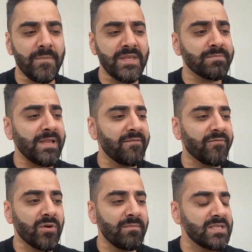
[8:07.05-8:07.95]
This
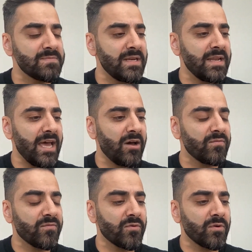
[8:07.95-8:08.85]
platform has been out
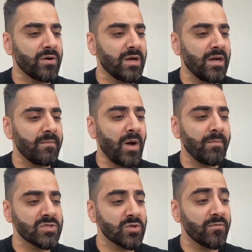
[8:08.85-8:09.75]
for
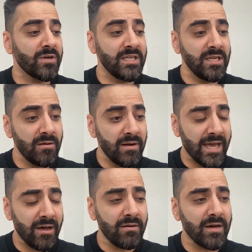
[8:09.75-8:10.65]
almost over a year
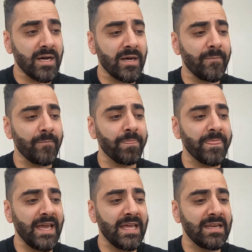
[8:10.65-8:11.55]
now,
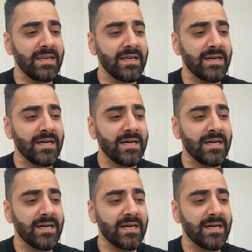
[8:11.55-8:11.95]
and